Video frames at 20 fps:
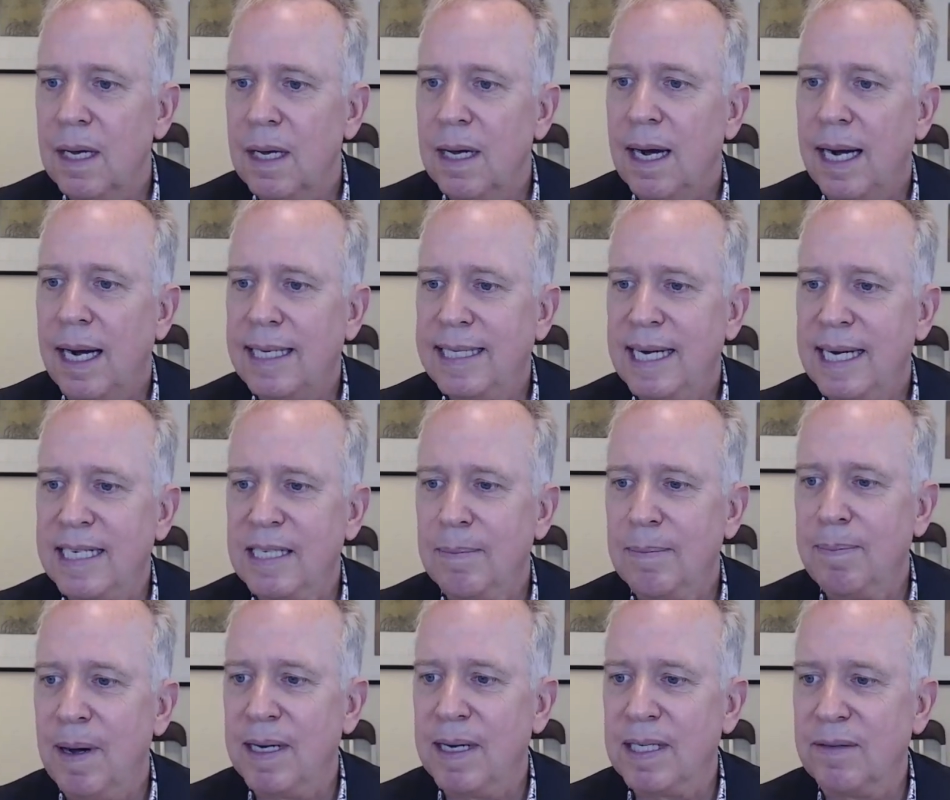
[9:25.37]
I tested
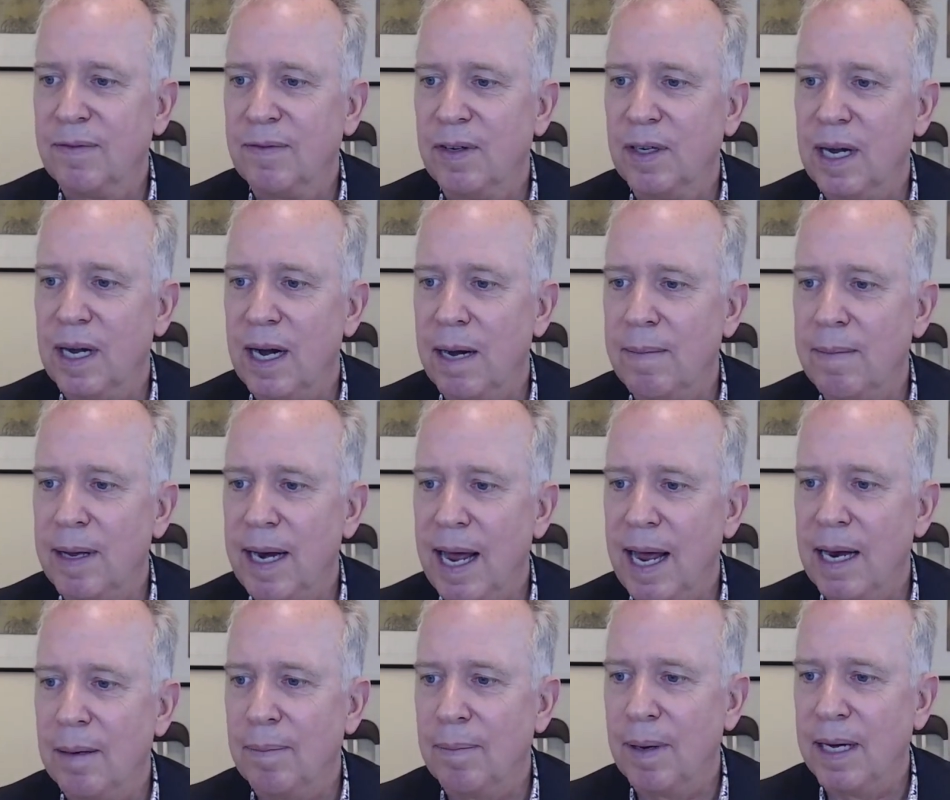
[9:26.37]
positive for Lyme and
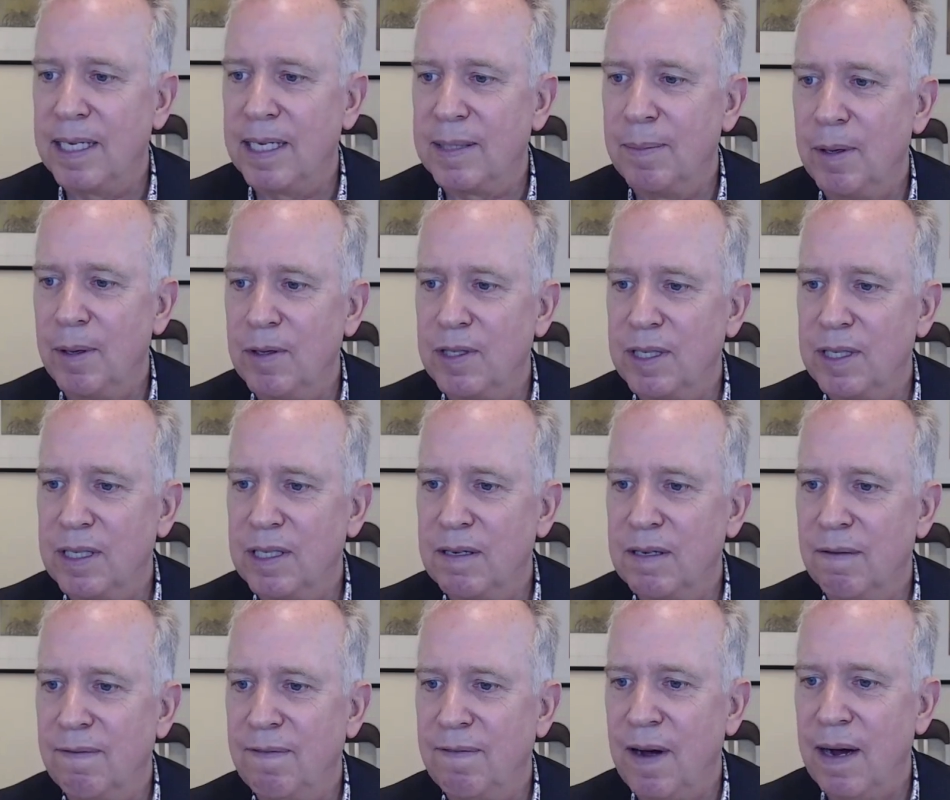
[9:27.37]

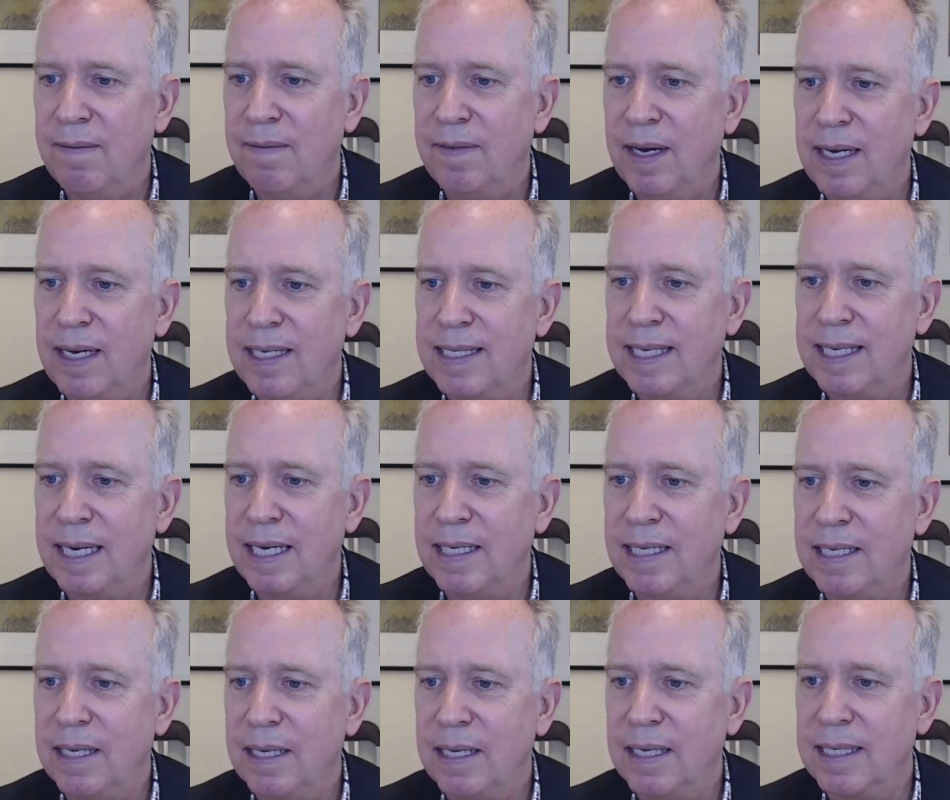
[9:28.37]
anaplasmosis 5 days
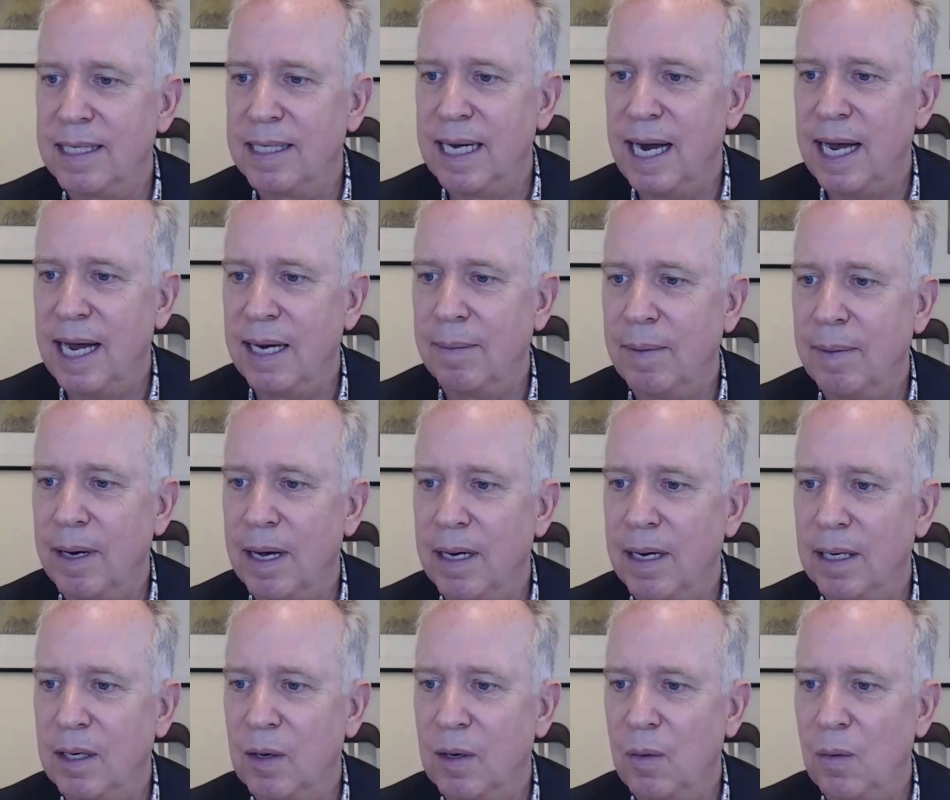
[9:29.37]
into this
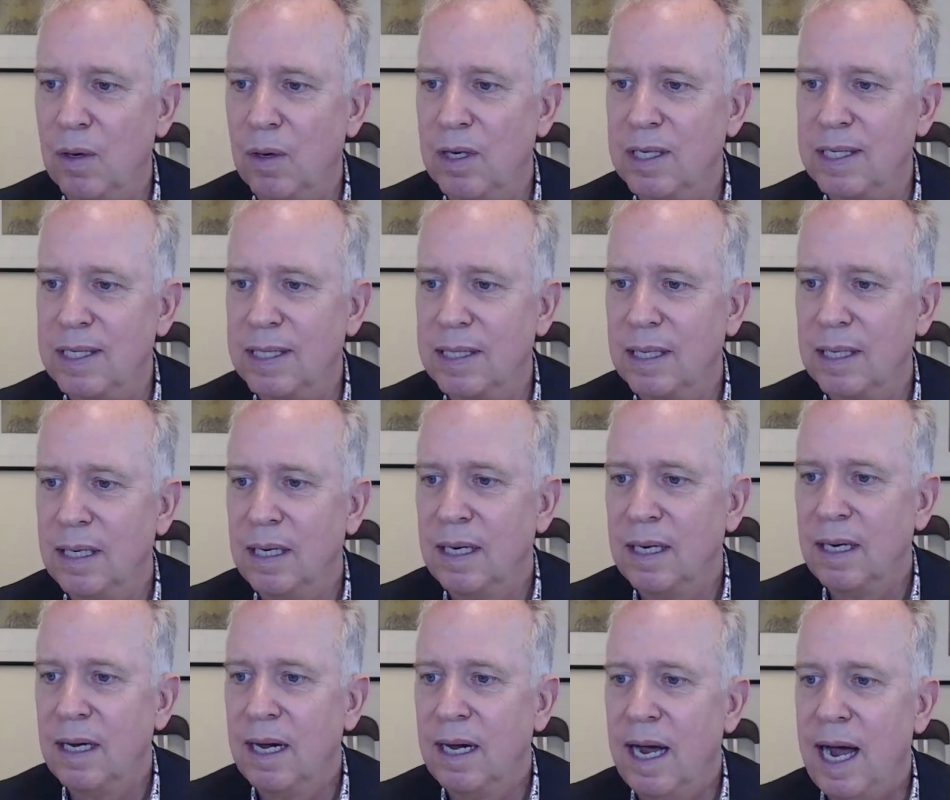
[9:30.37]
antibiotic course.
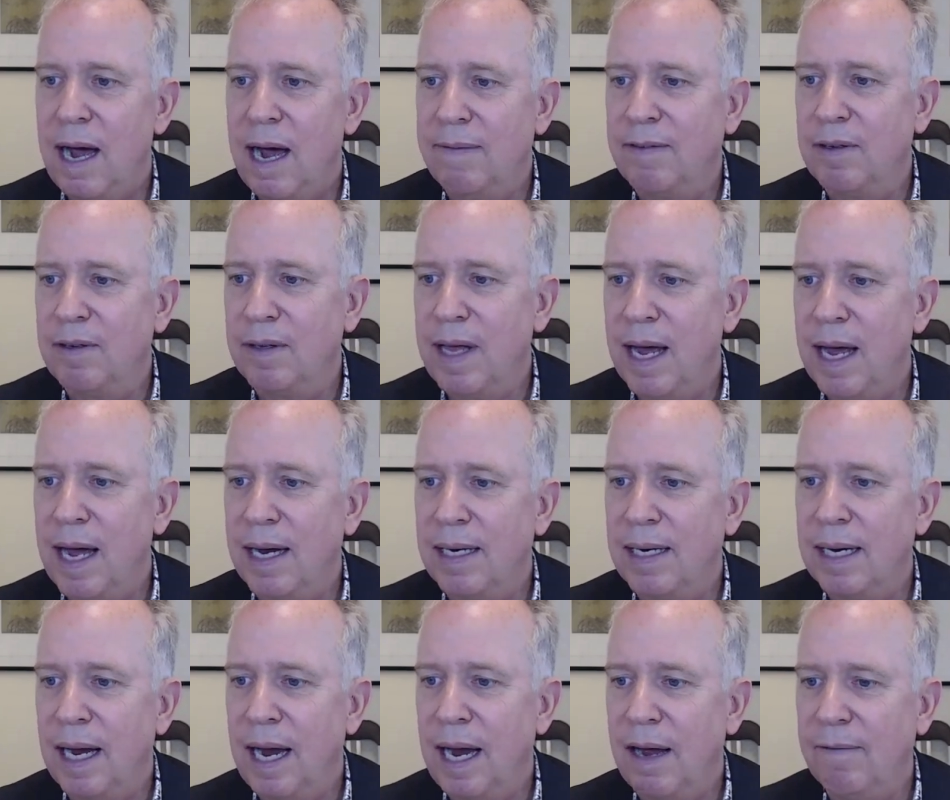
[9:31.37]
After that,
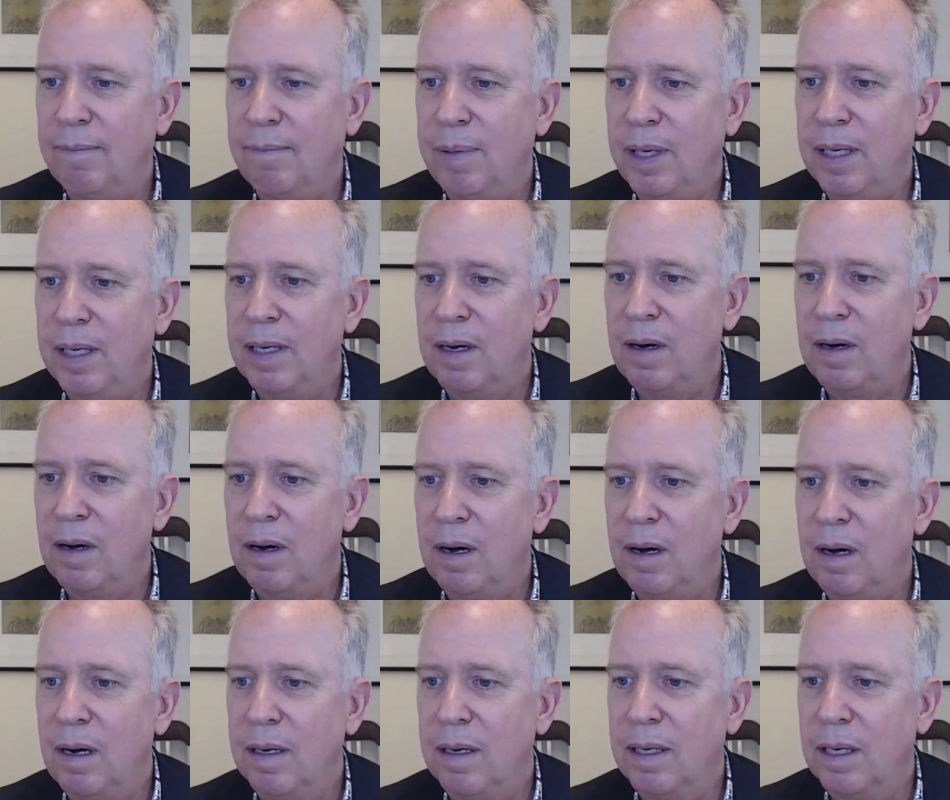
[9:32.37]
have been
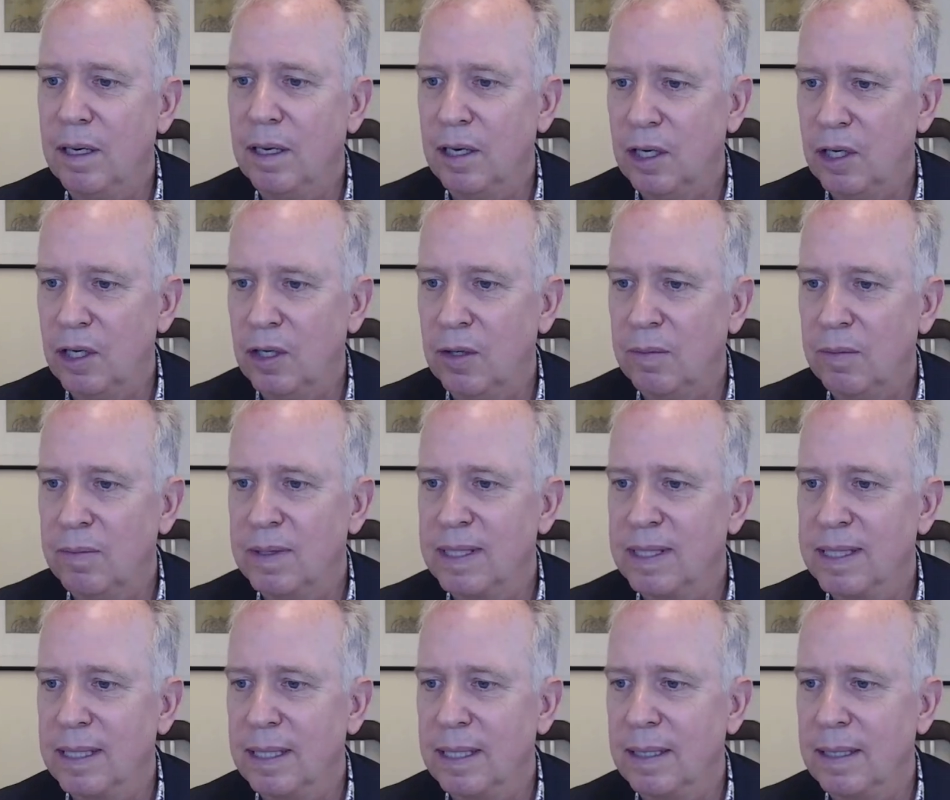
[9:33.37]
on herbs,